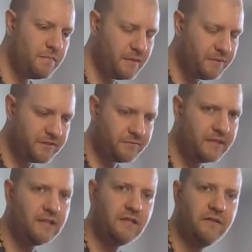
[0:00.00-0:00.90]
The best
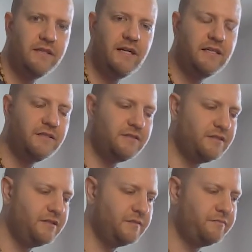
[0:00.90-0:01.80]
way to learn that is to
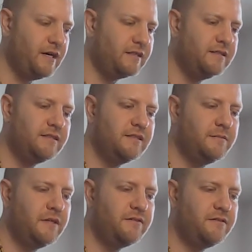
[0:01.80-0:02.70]
just practice as
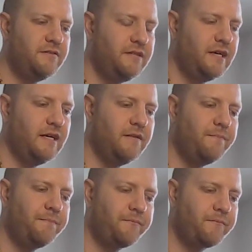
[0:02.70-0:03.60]
much as you
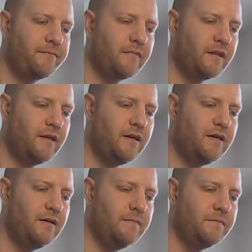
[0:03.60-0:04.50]
can.
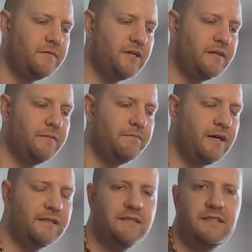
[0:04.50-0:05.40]
Try to
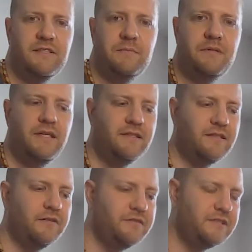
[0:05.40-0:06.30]
practice each piece,
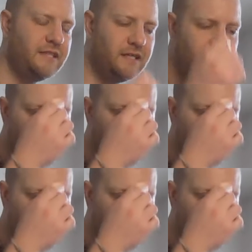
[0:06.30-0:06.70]
understand